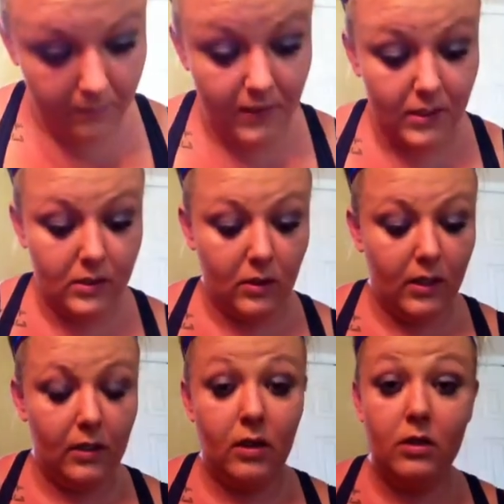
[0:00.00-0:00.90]
my knee's
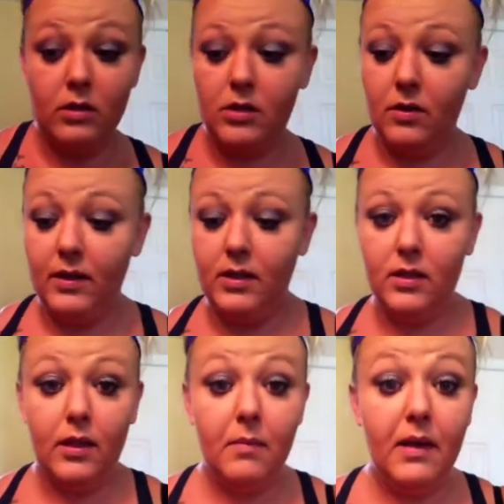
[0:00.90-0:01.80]
starting to hurt, so I need to
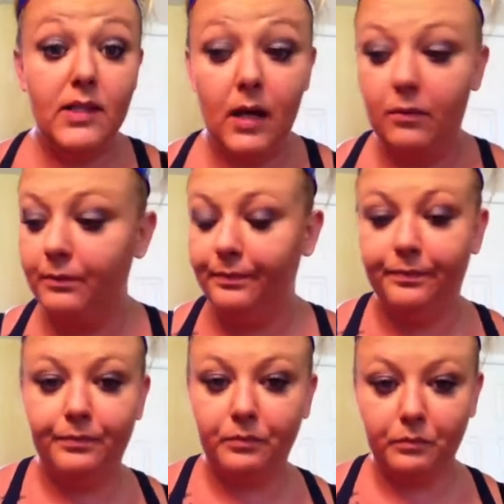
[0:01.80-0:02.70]
lay that down.
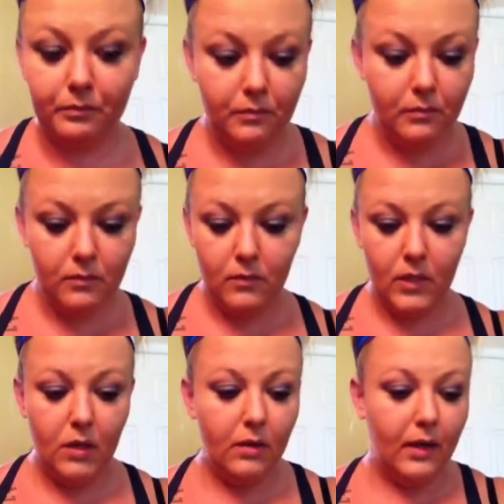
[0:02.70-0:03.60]

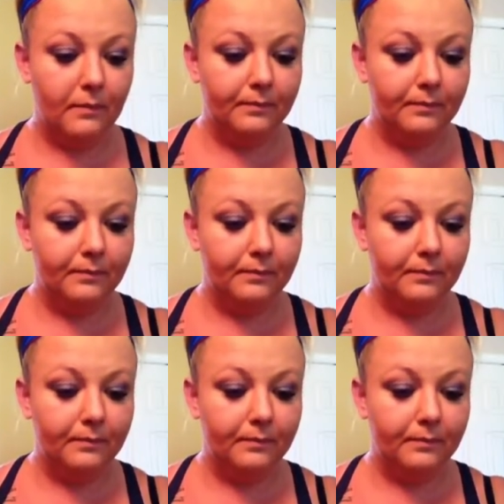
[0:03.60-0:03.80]
Okay.